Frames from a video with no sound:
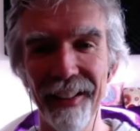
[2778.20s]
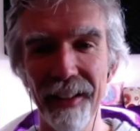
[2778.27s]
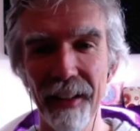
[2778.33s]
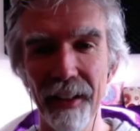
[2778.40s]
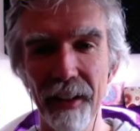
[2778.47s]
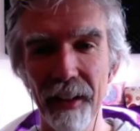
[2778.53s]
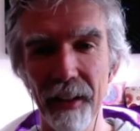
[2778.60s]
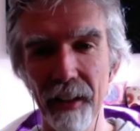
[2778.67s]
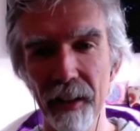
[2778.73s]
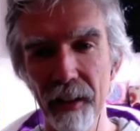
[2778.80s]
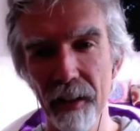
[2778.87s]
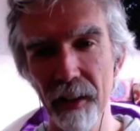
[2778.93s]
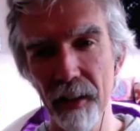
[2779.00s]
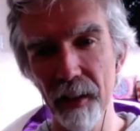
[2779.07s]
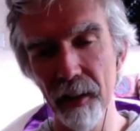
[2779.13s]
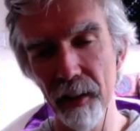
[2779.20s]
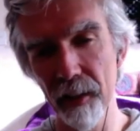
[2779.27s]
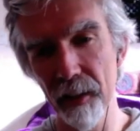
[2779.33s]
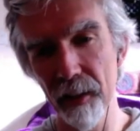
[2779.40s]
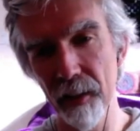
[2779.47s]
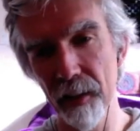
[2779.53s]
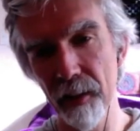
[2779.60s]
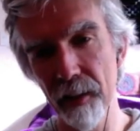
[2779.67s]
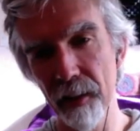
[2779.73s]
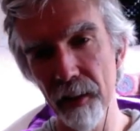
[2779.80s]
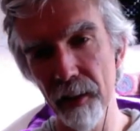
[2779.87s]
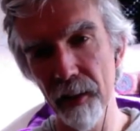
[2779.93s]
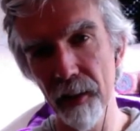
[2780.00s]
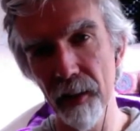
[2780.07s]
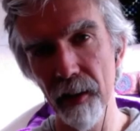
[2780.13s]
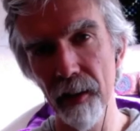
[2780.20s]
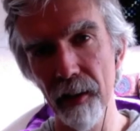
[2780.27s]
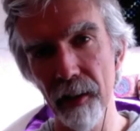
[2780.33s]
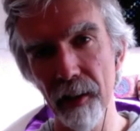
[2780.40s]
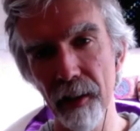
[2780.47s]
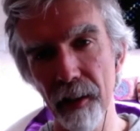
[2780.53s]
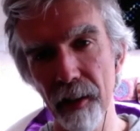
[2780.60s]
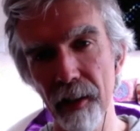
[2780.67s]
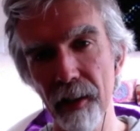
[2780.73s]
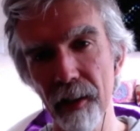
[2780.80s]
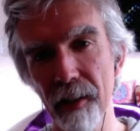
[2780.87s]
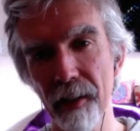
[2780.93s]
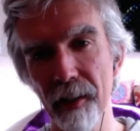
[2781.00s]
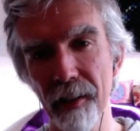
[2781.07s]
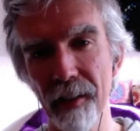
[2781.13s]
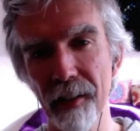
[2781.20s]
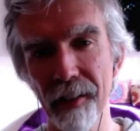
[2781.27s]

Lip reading: No words are spoken by the person on screen.